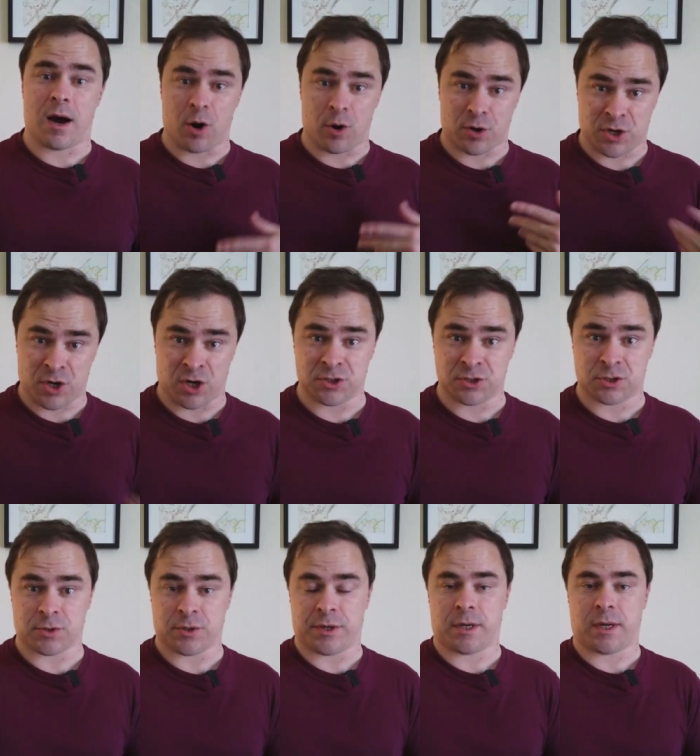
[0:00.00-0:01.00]
our
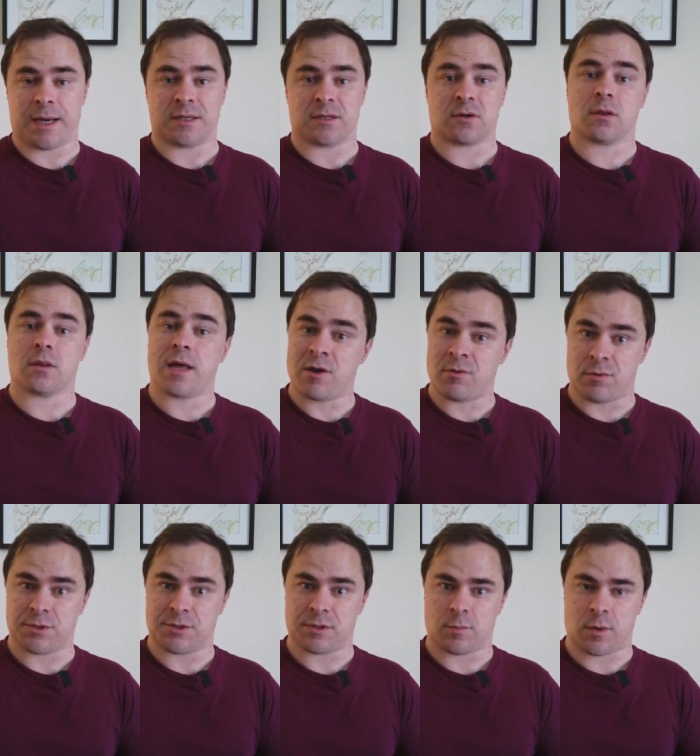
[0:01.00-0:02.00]
country and our
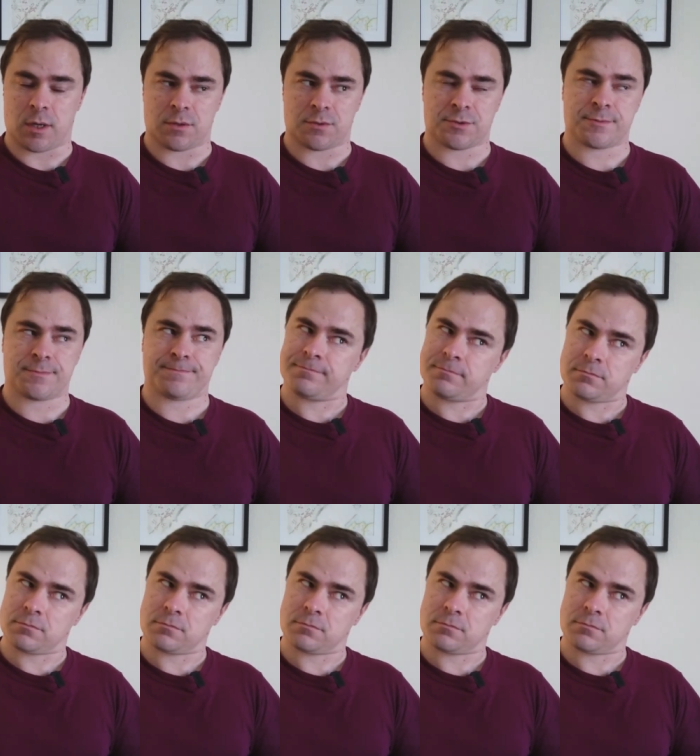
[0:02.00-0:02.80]
language in Wales,